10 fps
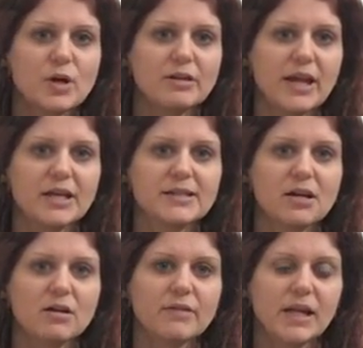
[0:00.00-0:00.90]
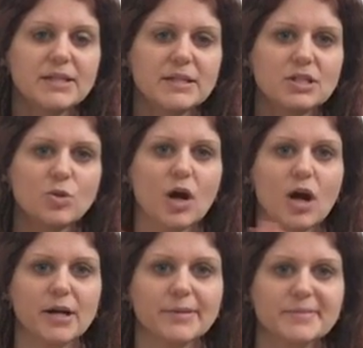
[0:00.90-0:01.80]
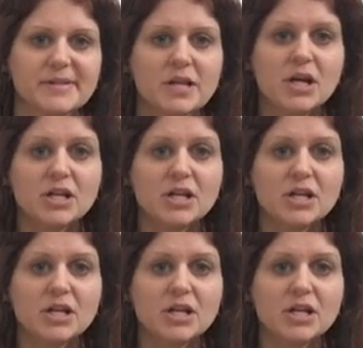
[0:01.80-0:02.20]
our legs and our legs into our arms.